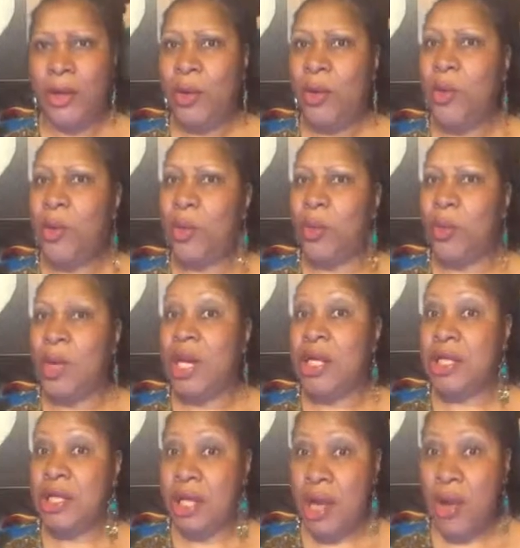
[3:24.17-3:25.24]
who
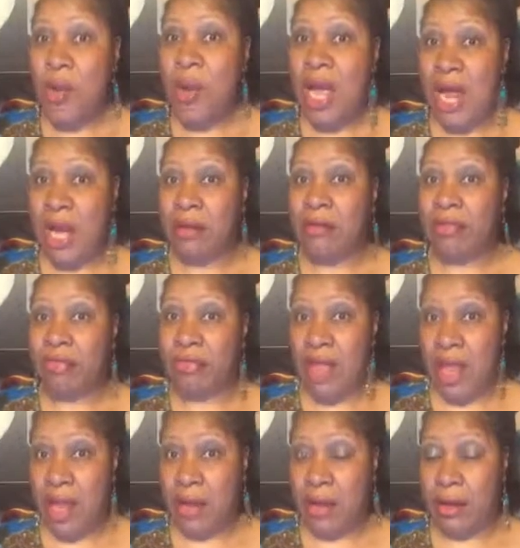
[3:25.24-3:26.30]
know how to
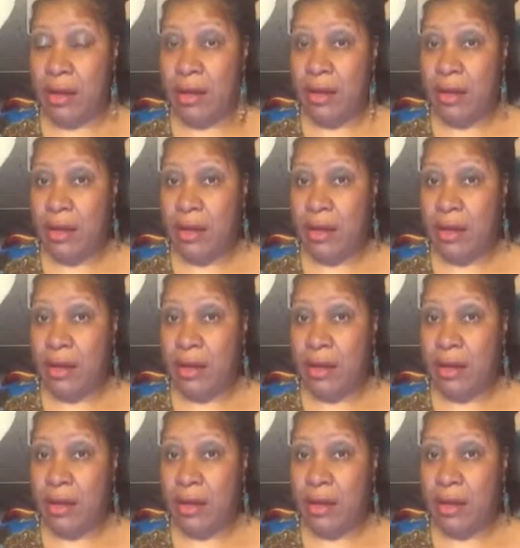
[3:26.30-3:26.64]
think